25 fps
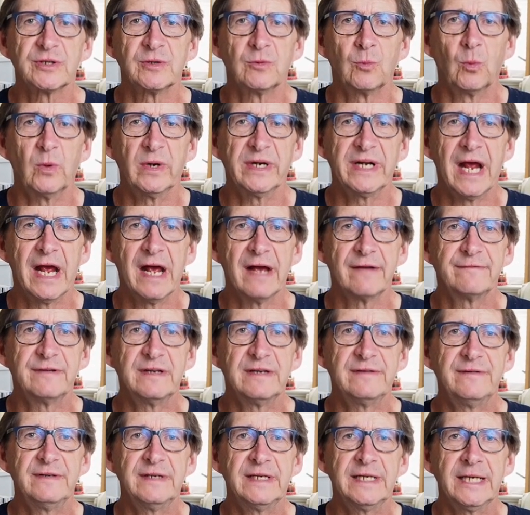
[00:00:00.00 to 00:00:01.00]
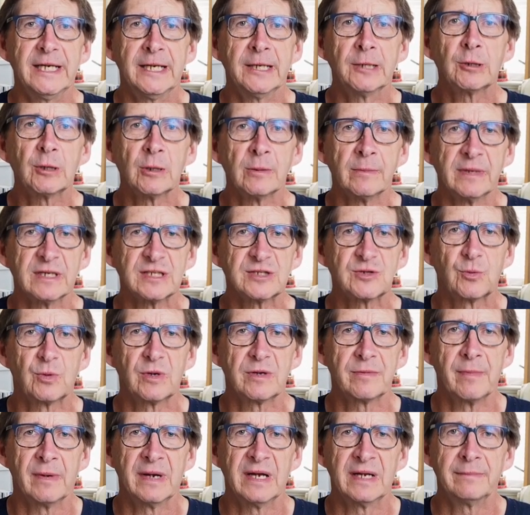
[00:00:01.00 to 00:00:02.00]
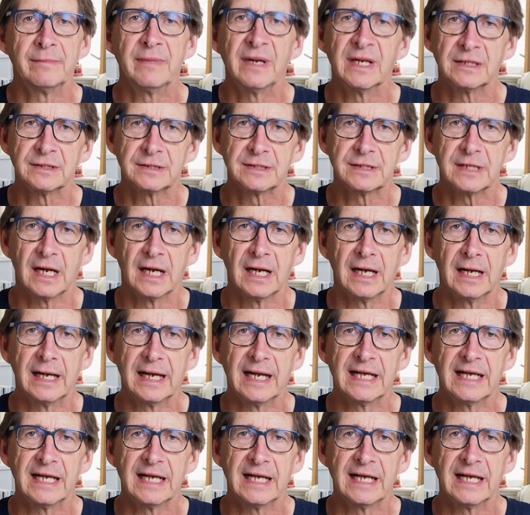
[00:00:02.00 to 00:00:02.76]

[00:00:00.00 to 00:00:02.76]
in one half EV increments with my Mint uh,